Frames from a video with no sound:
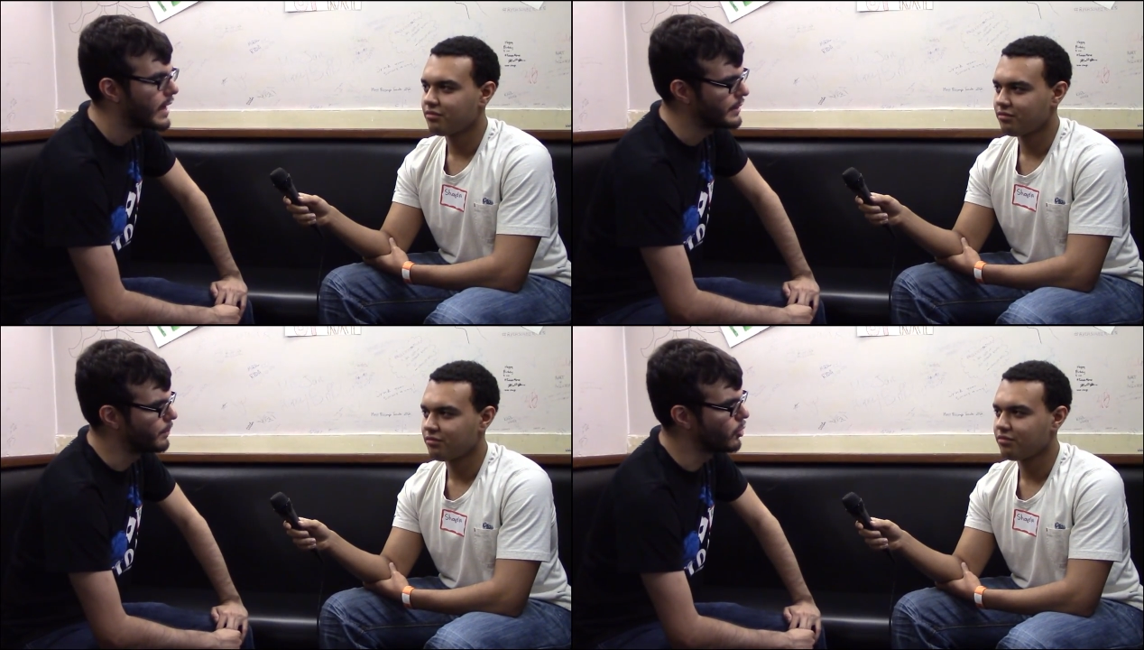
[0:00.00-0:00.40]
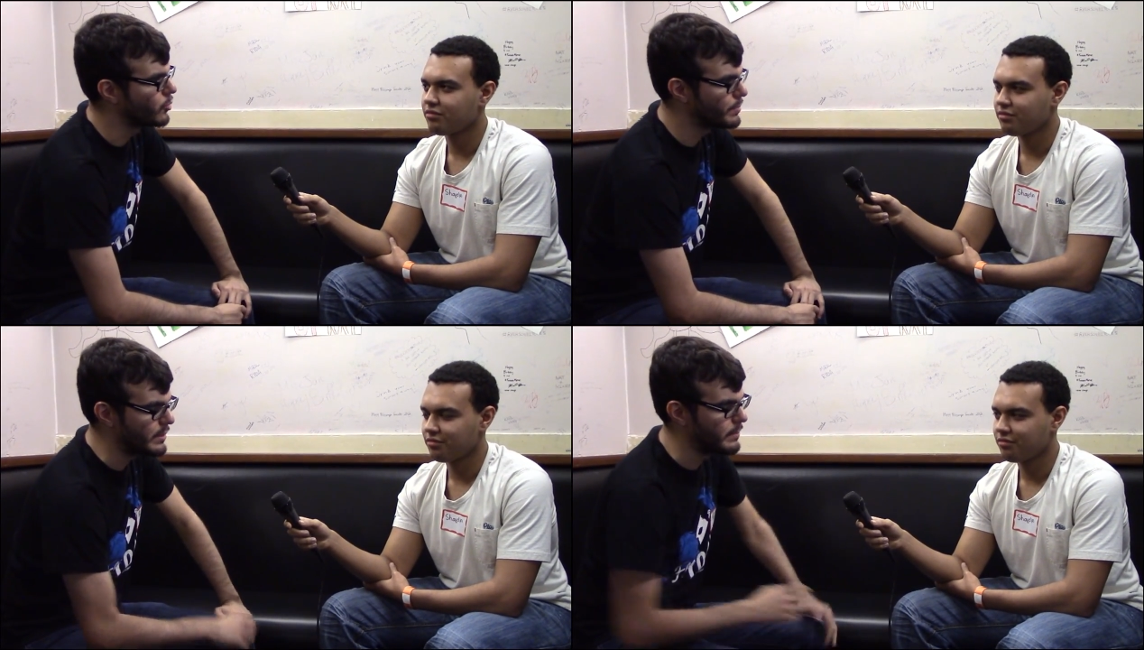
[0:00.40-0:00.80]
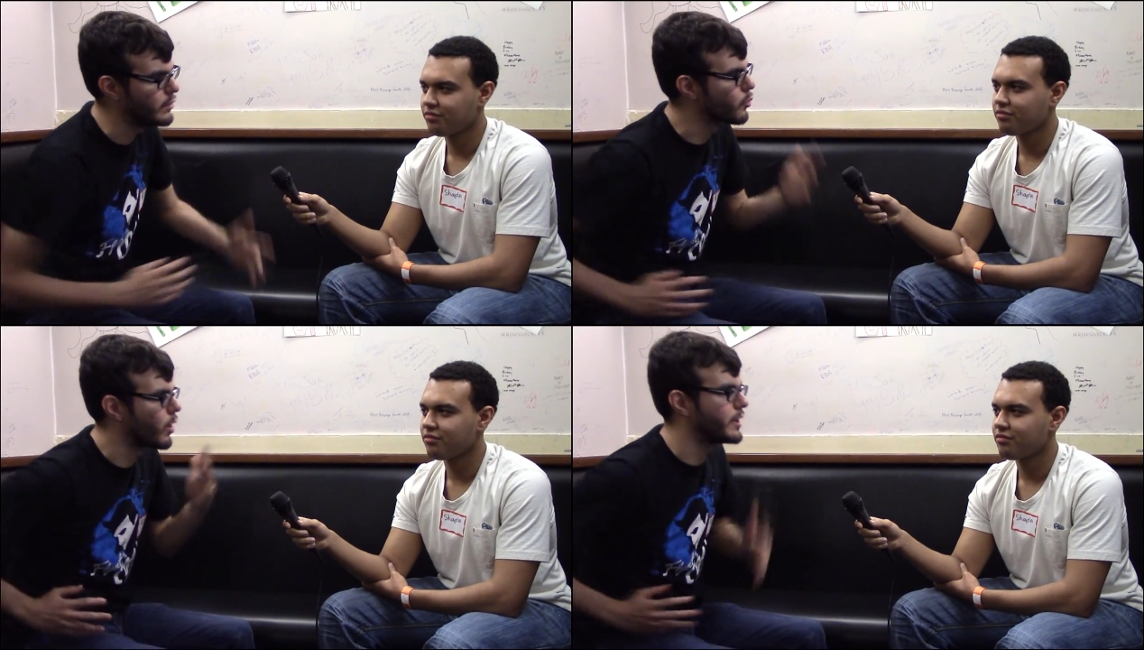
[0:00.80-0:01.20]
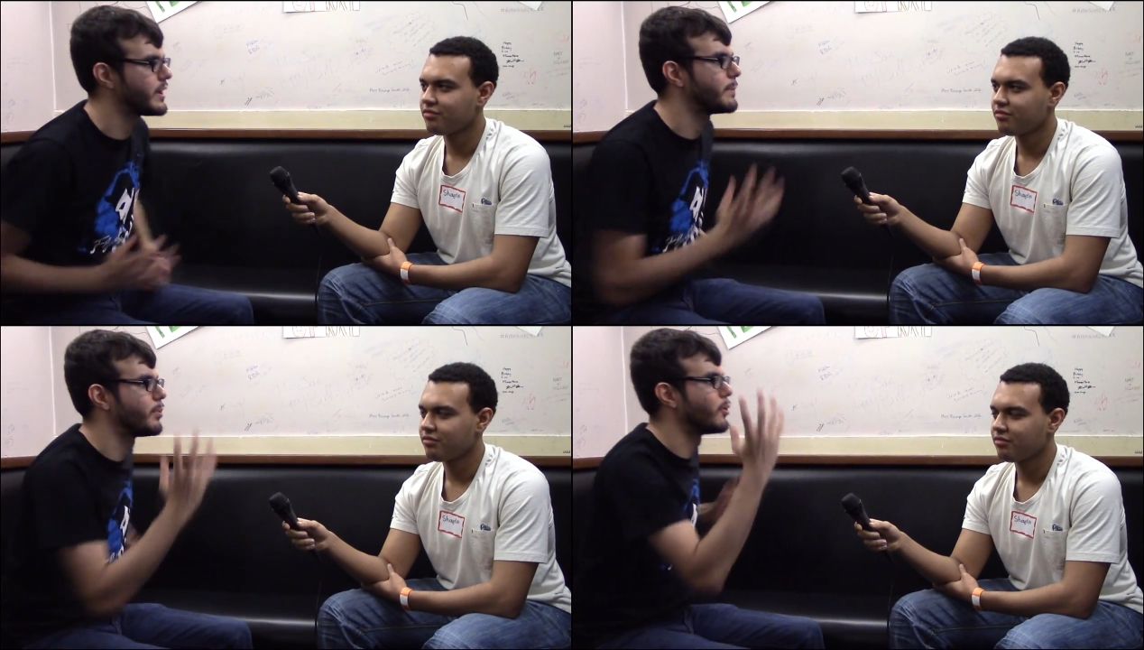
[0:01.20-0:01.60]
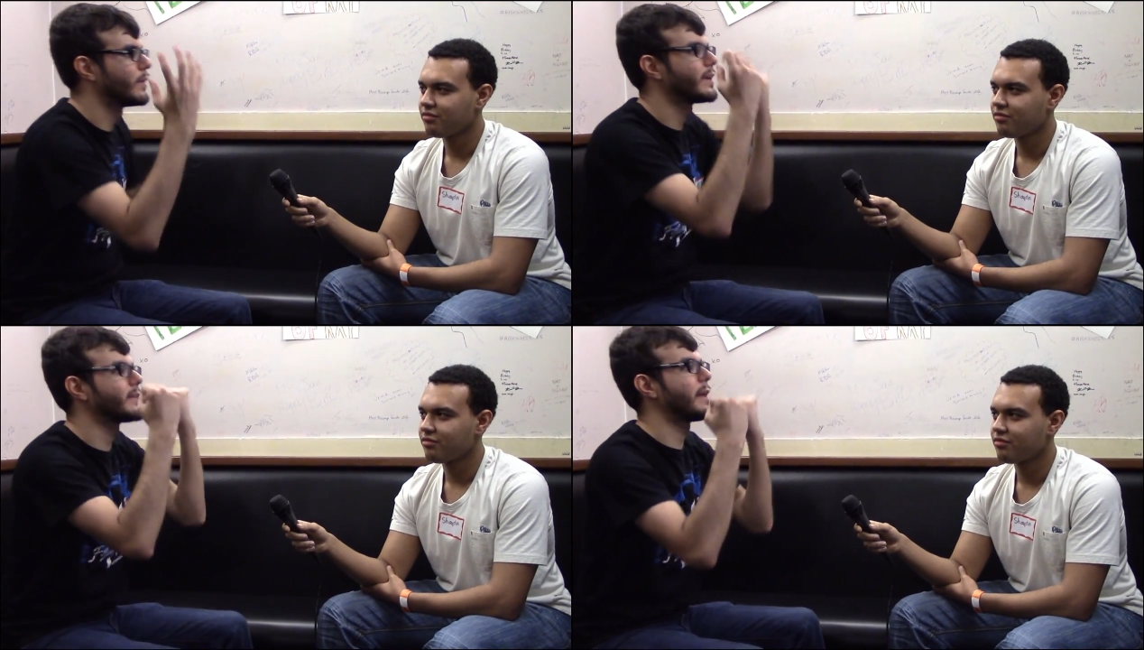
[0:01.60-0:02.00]
Speaker 1: And the pull-up would be me running and
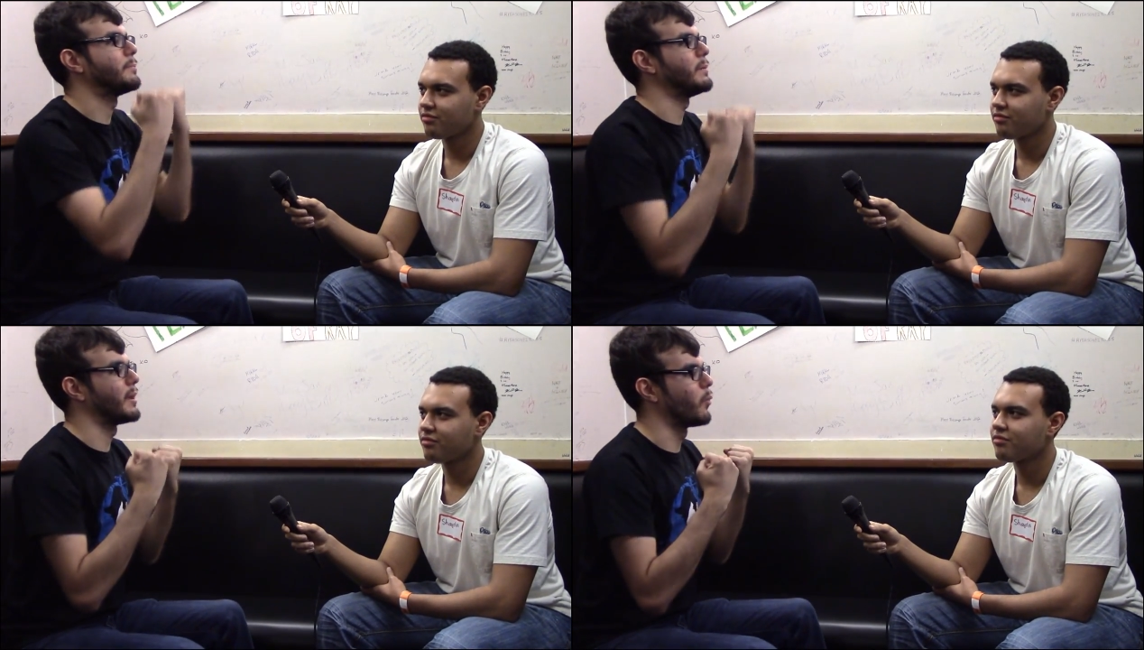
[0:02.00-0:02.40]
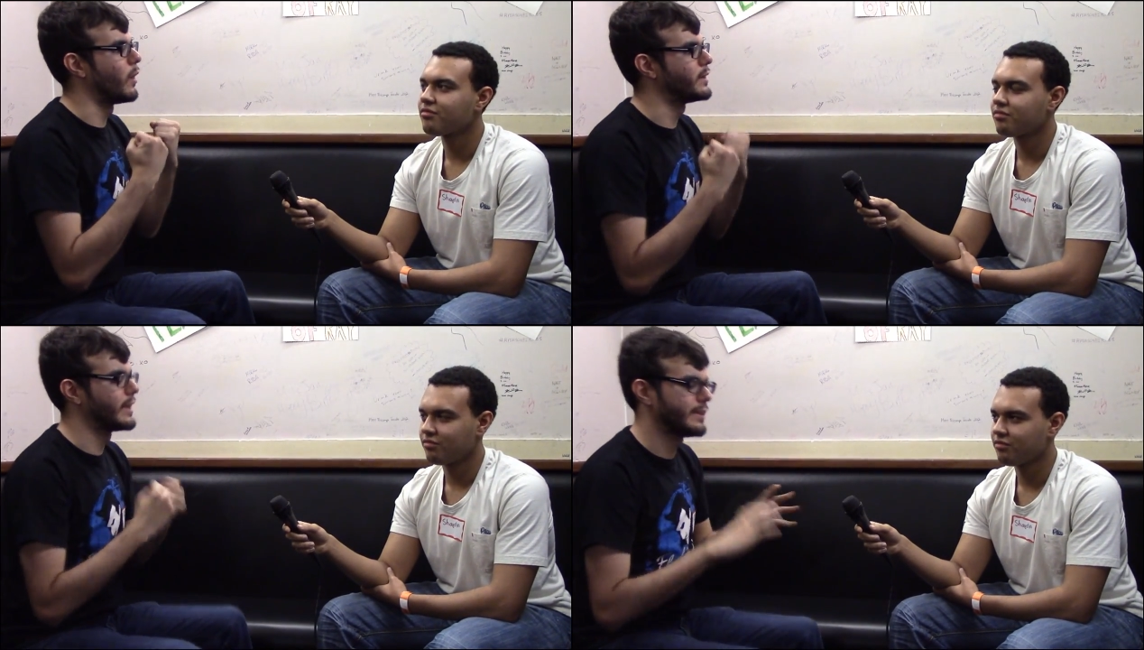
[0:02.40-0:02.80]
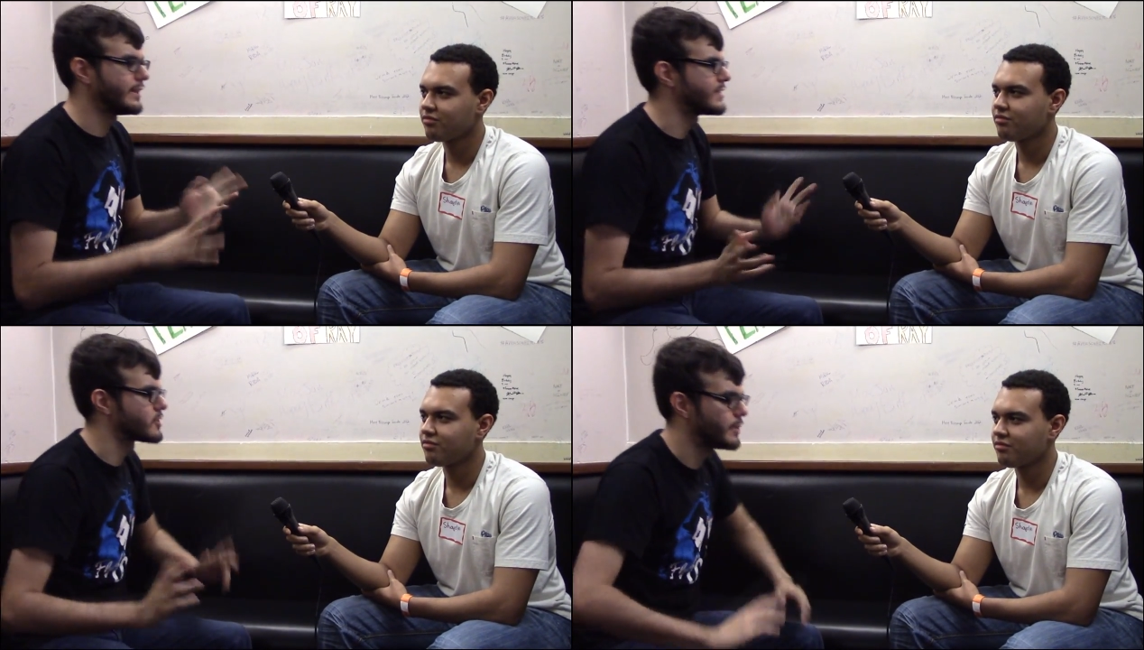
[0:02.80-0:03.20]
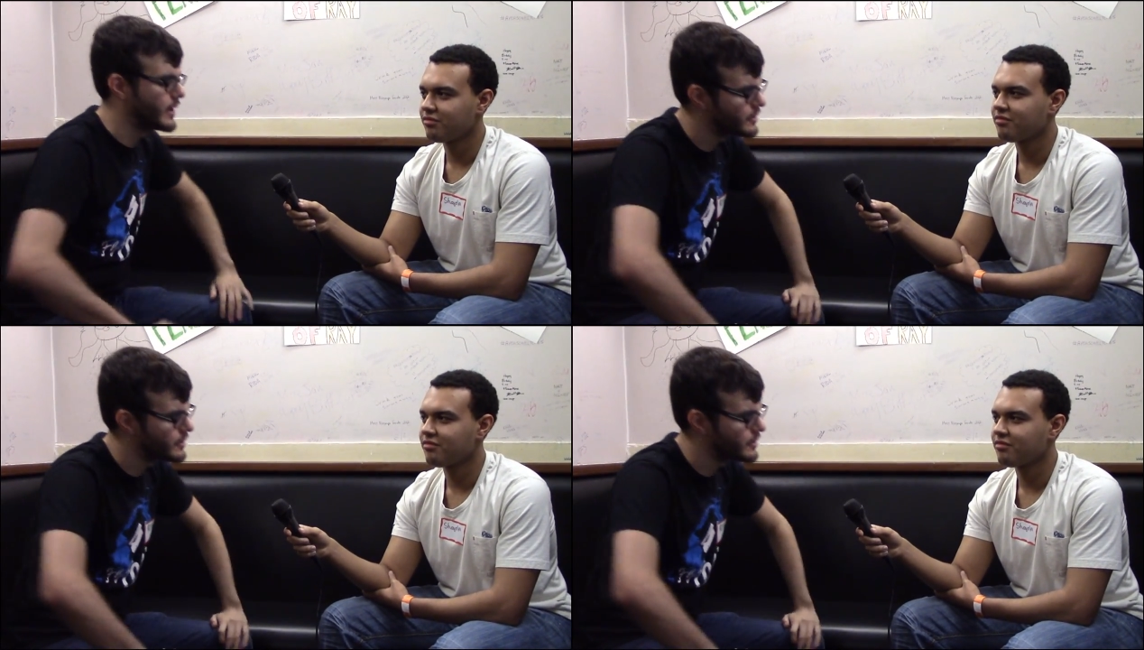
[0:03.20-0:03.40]
pulling. That would be my one, and then that's all my